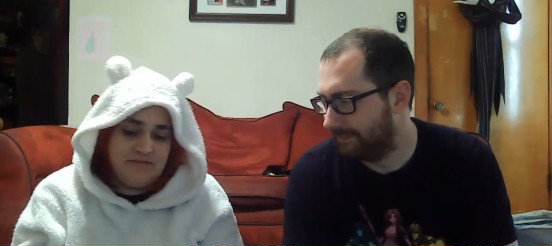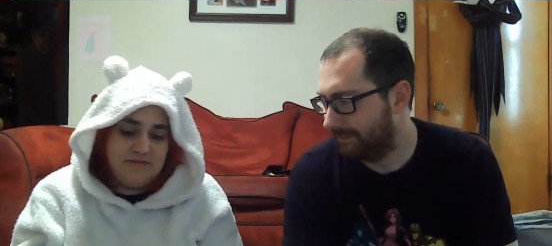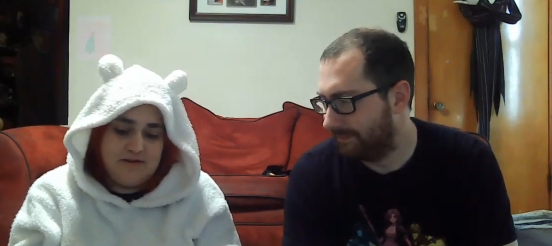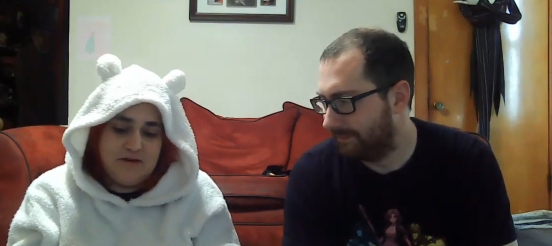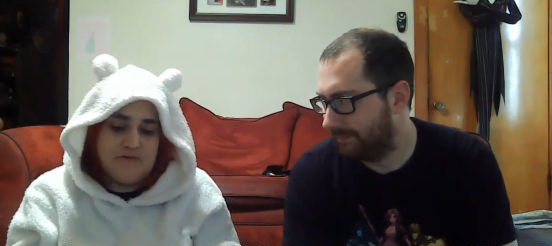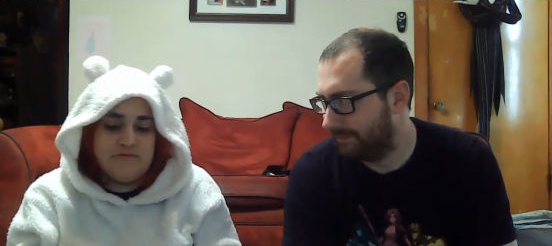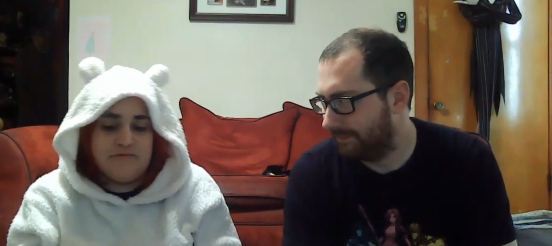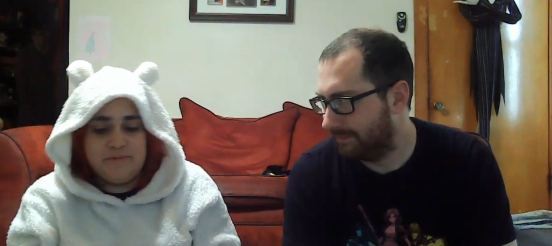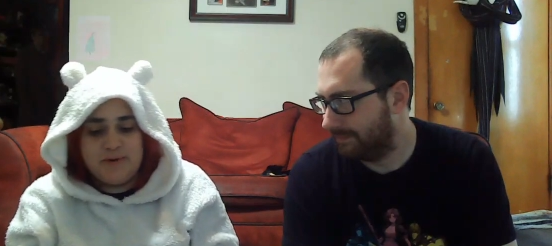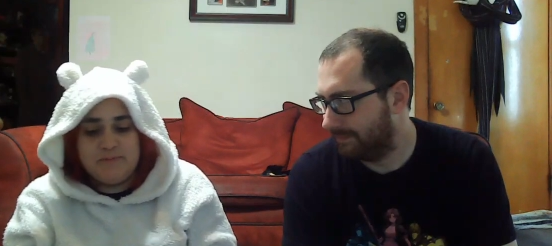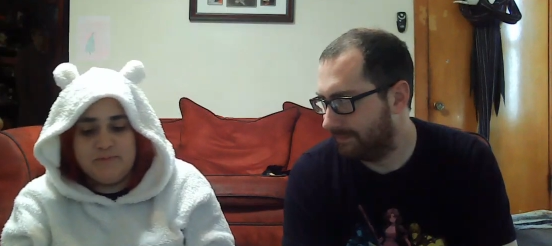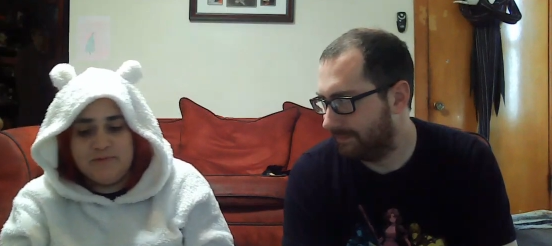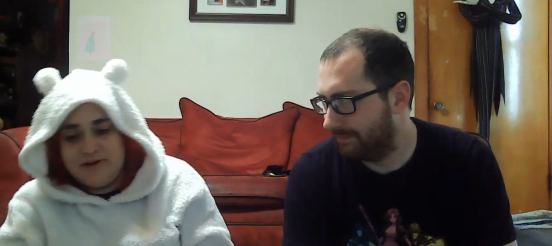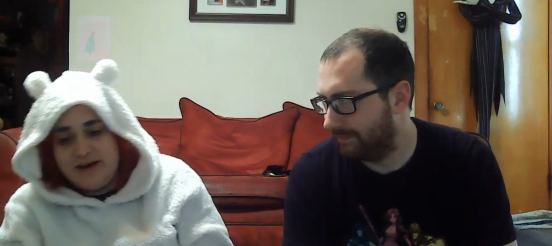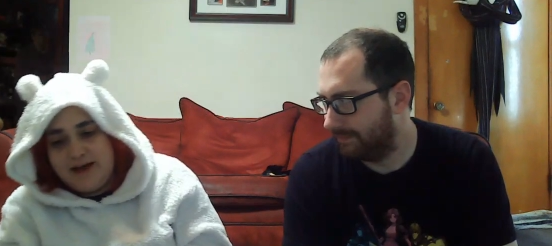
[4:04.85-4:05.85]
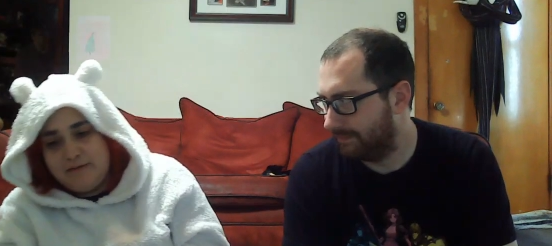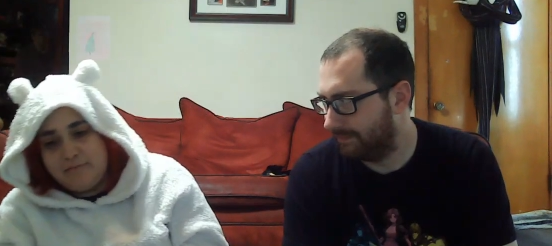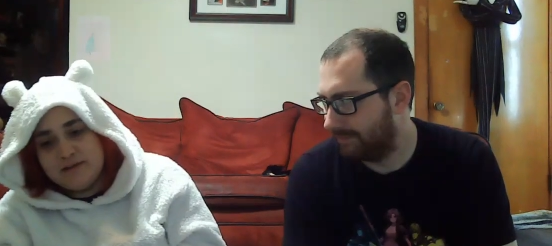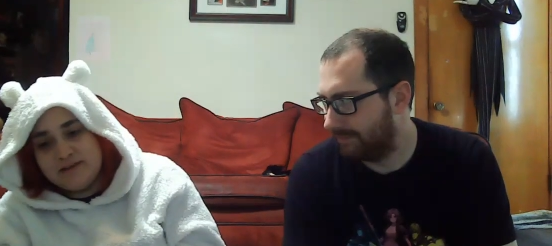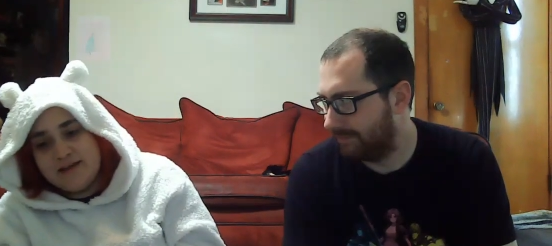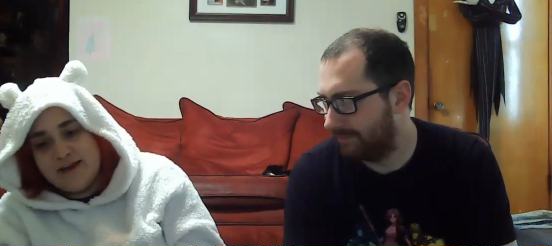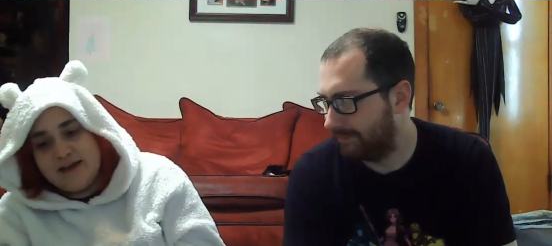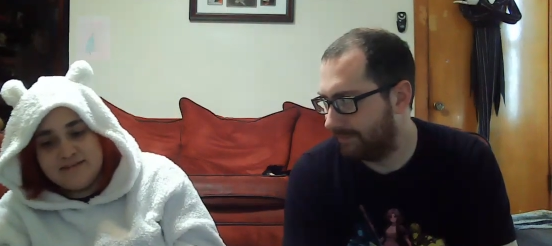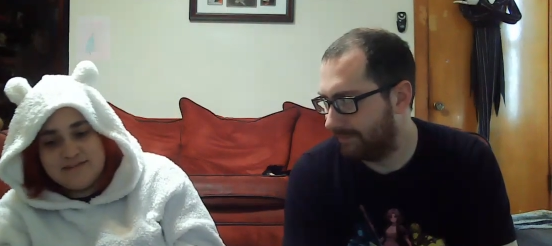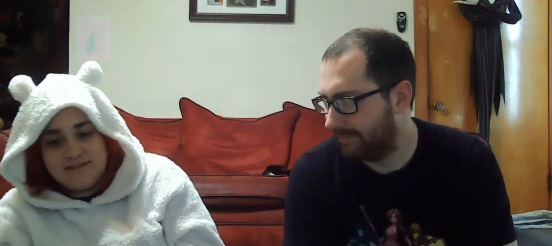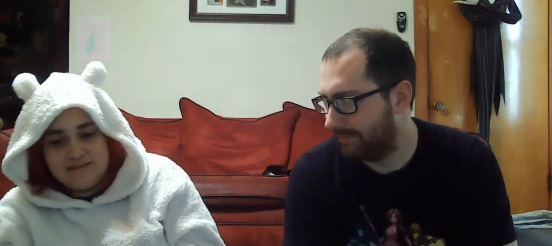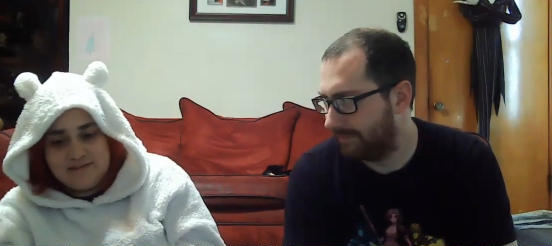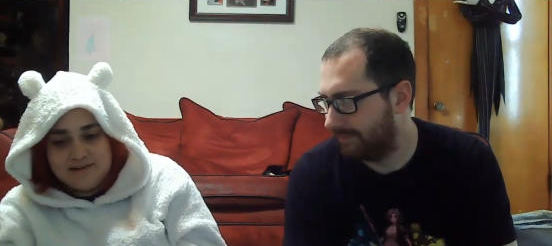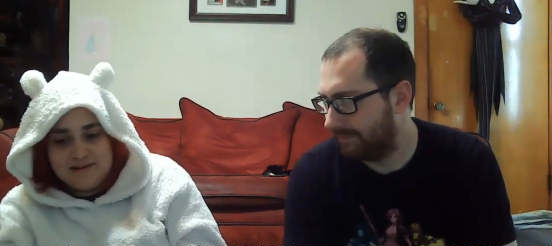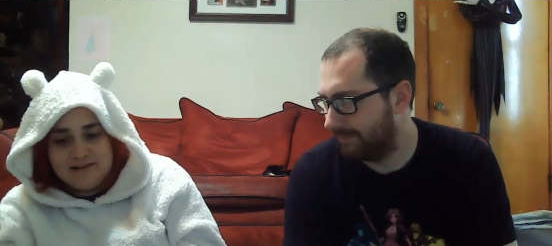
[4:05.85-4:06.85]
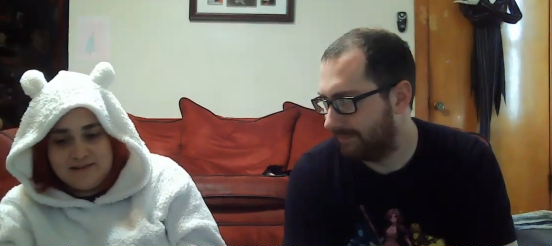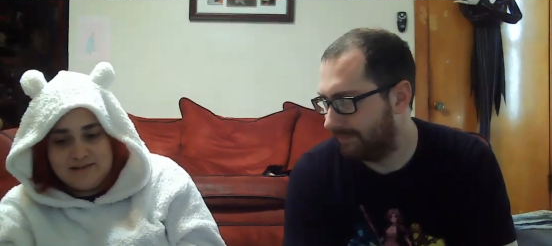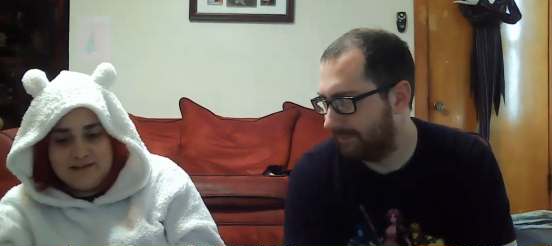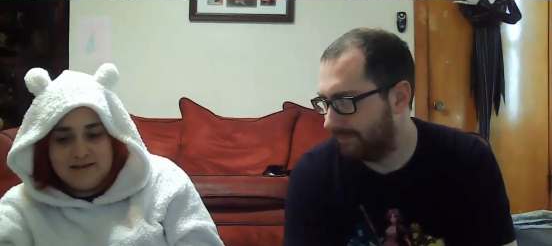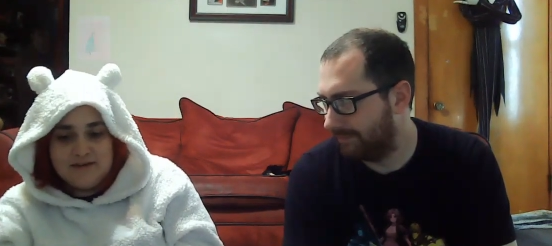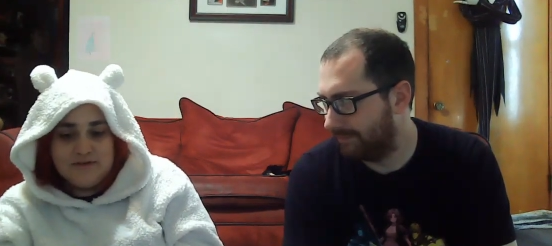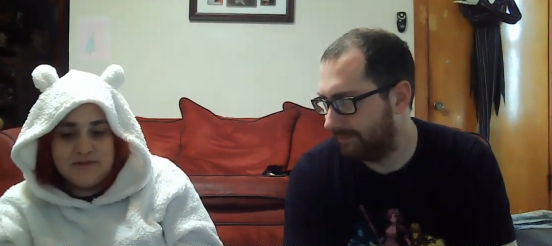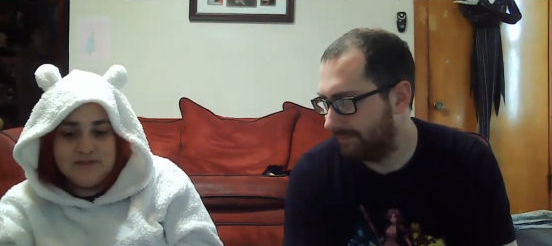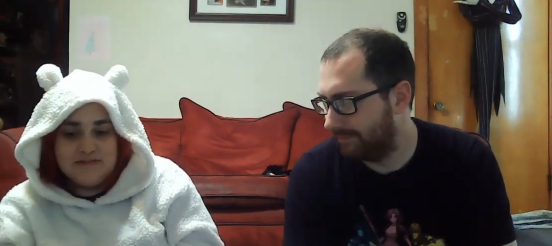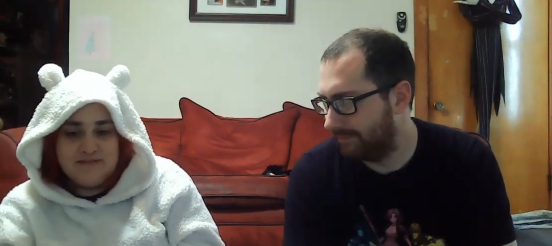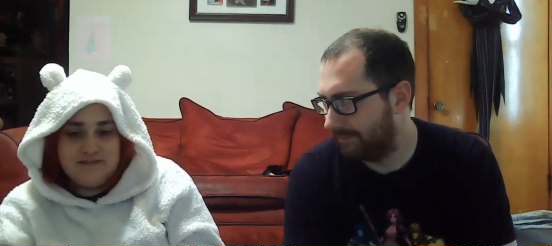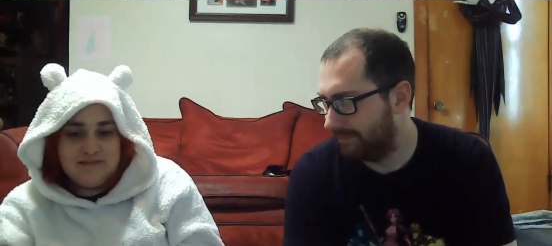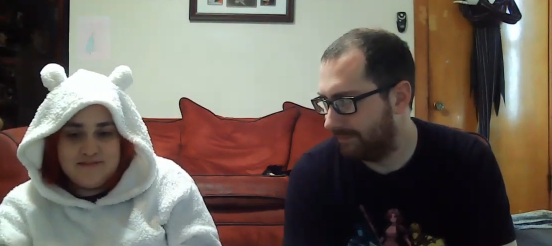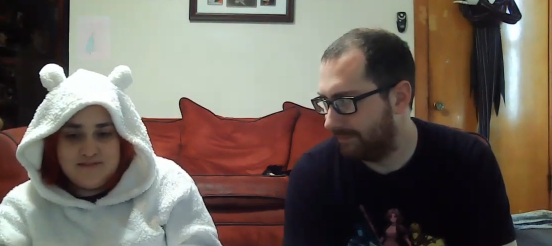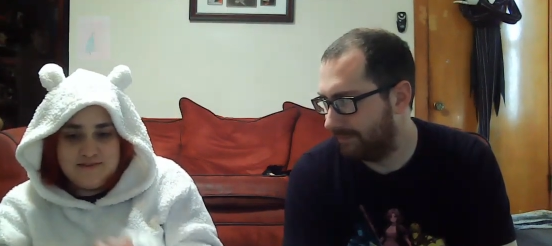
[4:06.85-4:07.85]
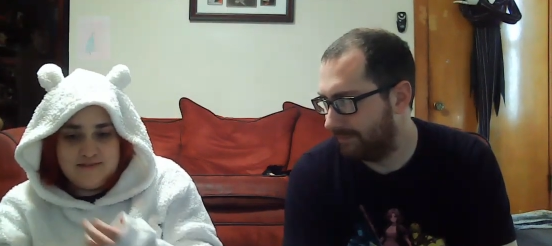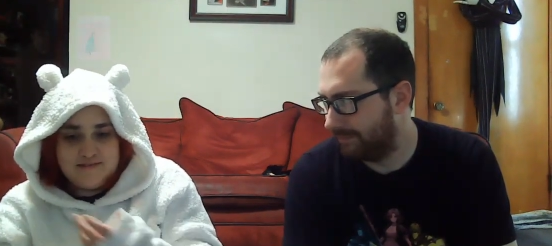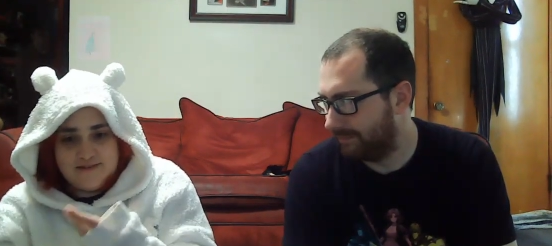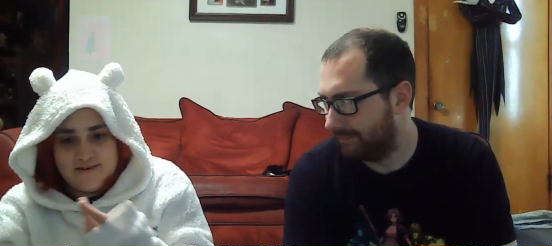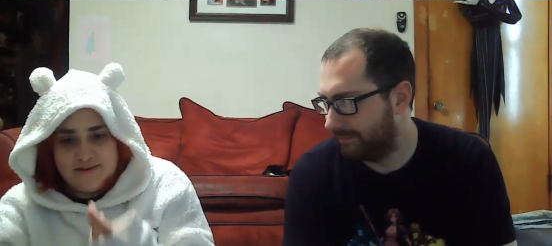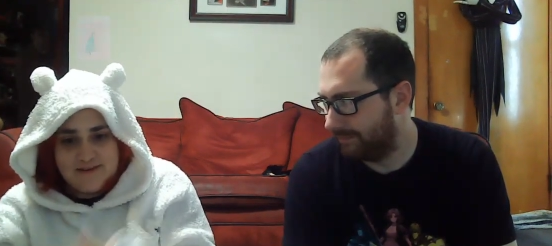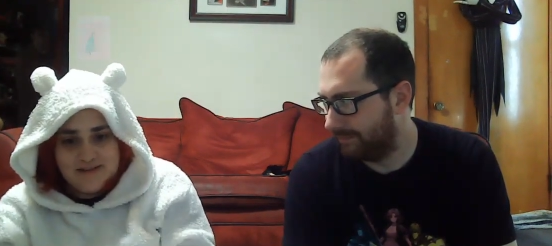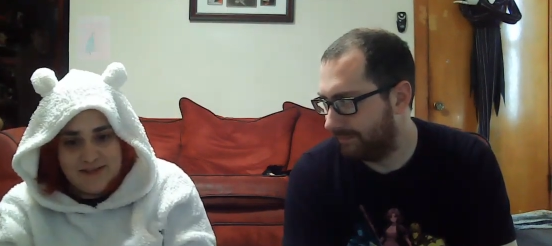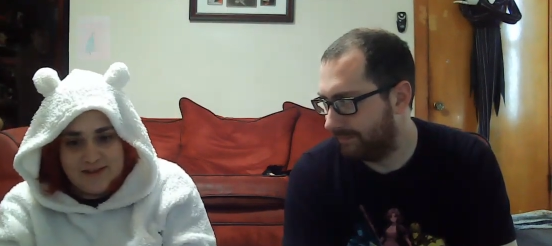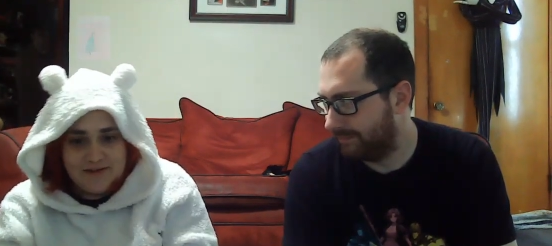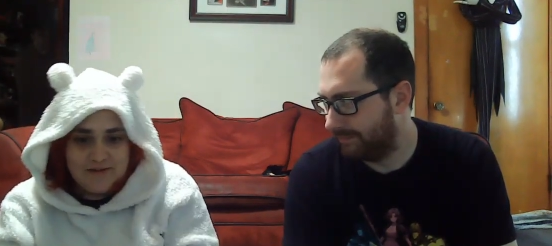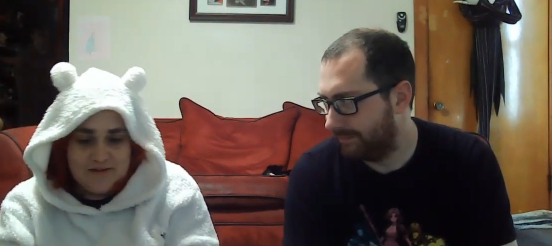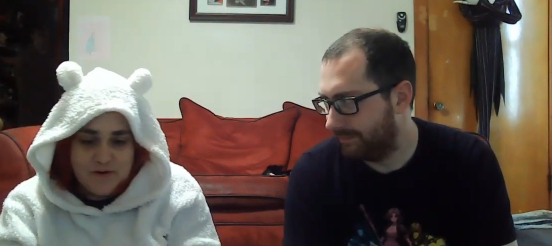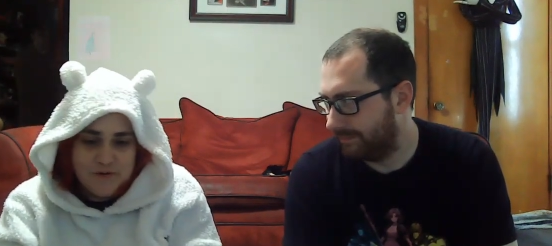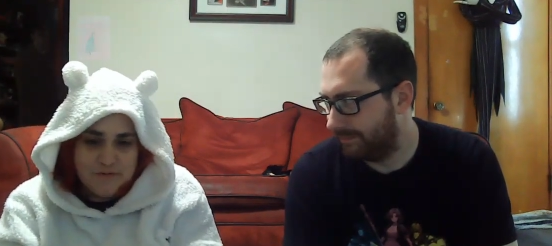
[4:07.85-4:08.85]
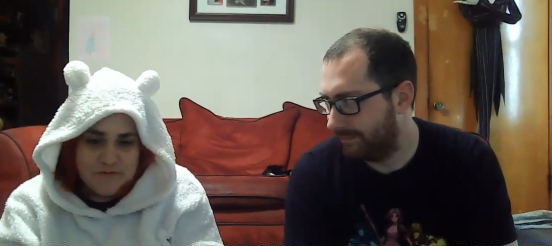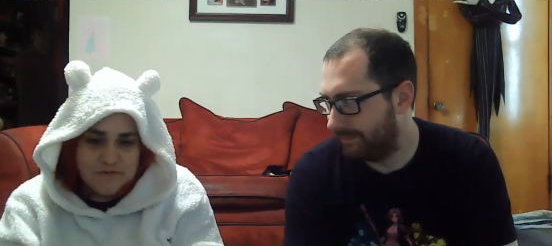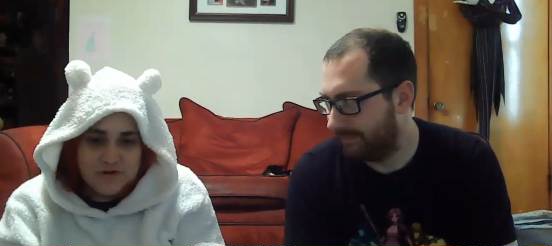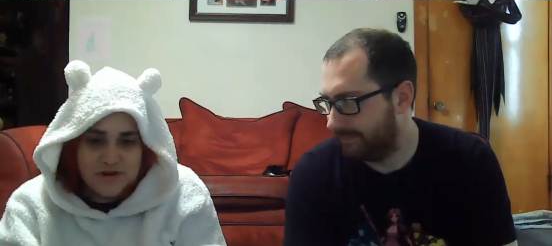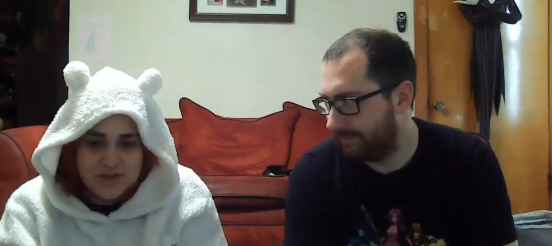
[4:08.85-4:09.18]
Speaker 1: don't remember what happened last season, and I know this season is already like over.